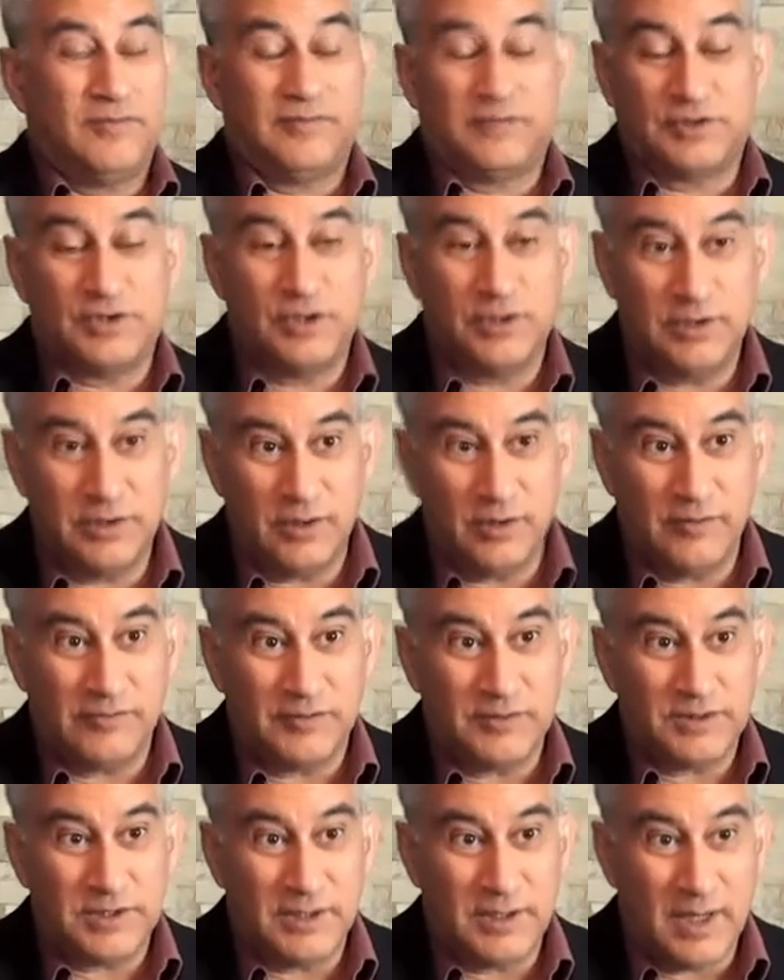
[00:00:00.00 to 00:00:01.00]

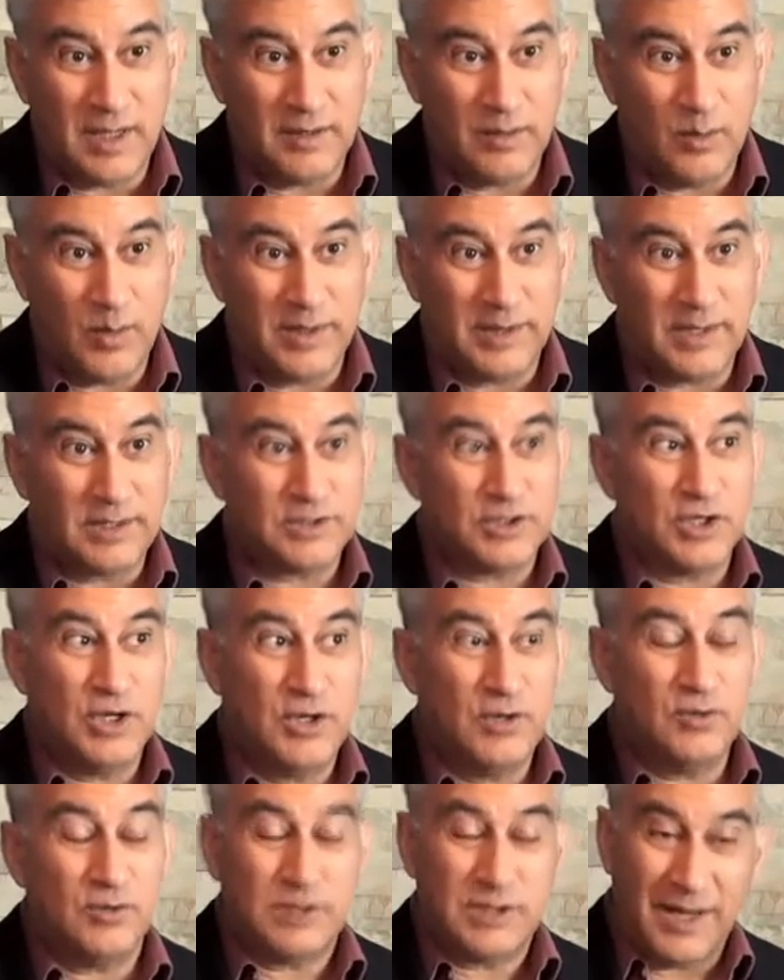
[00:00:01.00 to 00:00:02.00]
turnover is another one that's
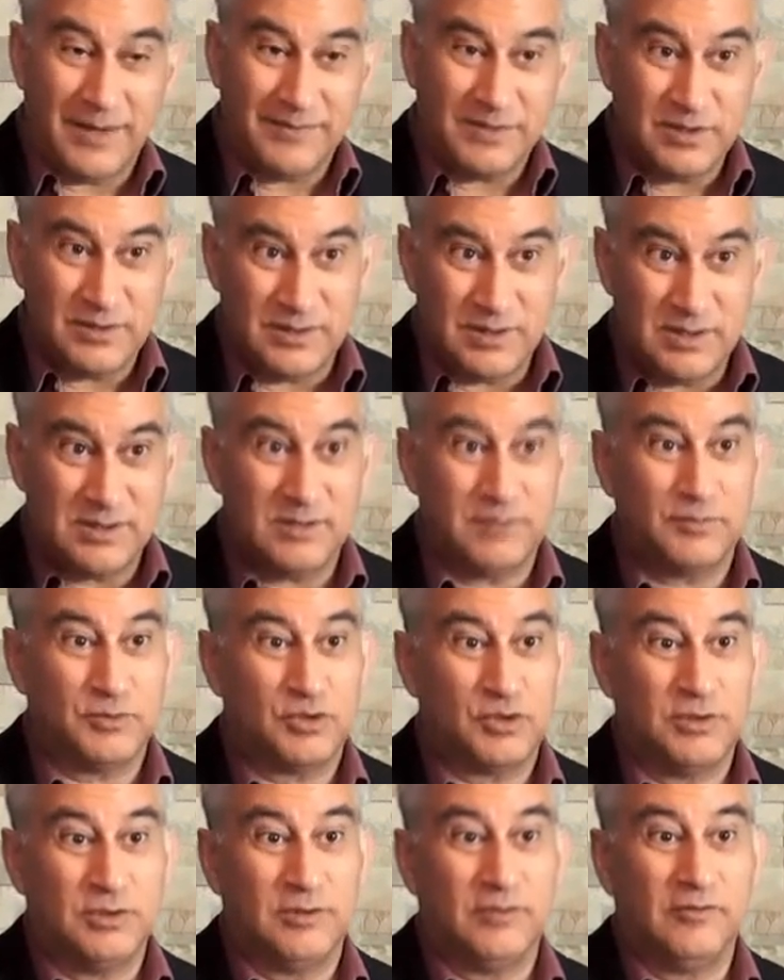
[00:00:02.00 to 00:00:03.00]
huge. Absenteeism and
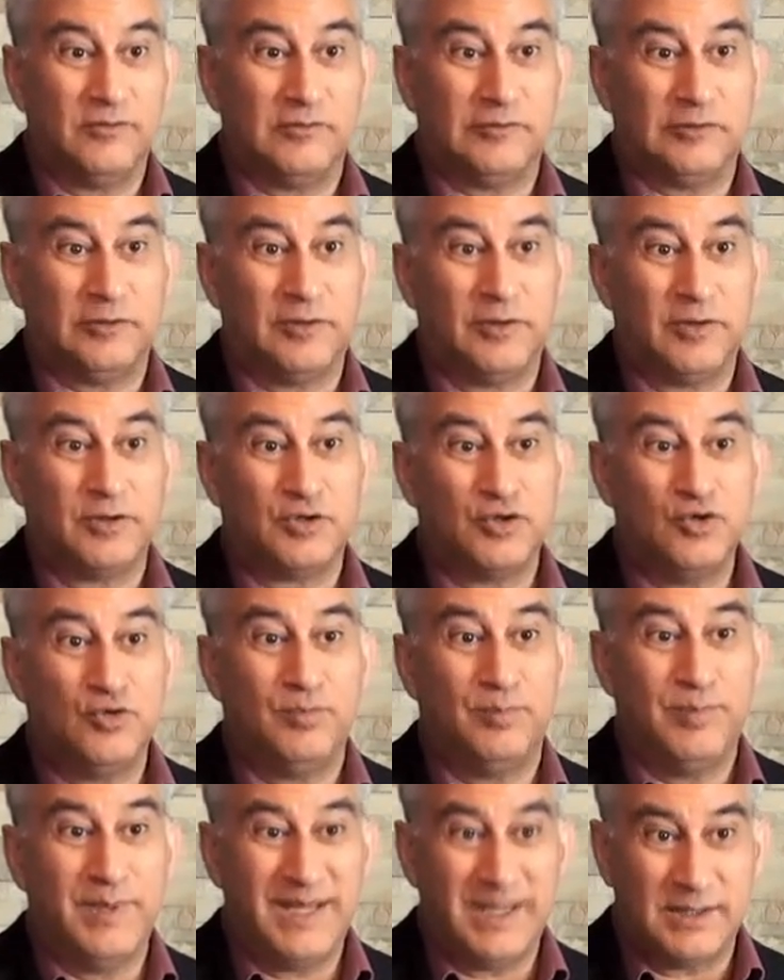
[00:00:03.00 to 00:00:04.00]
turnover are the two
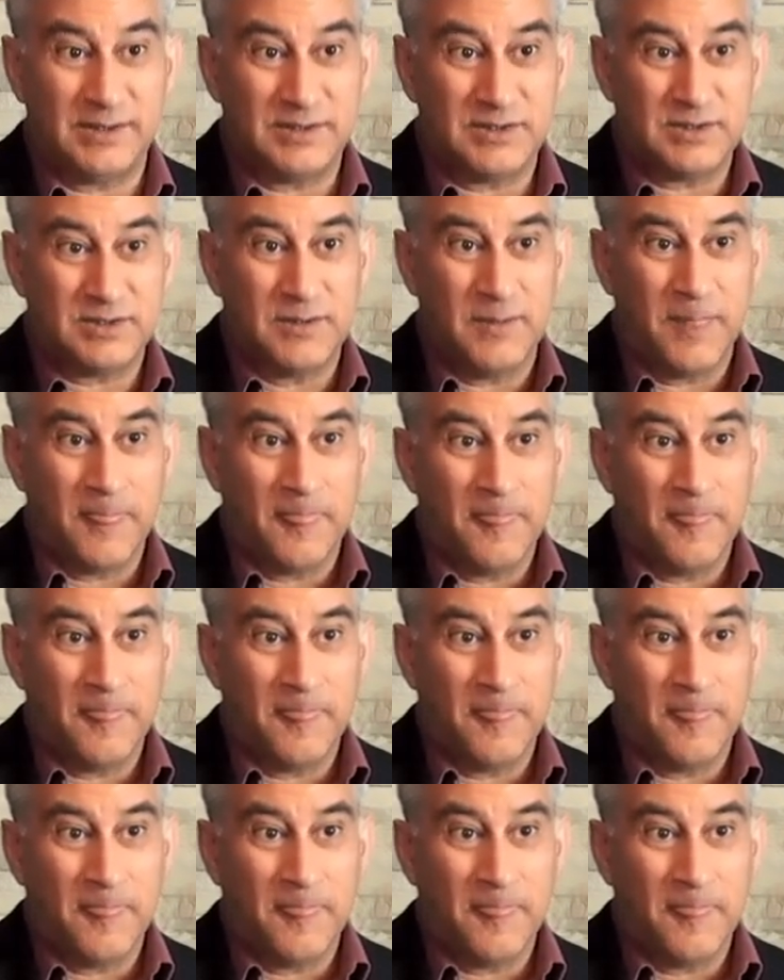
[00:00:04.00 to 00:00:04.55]
biggest.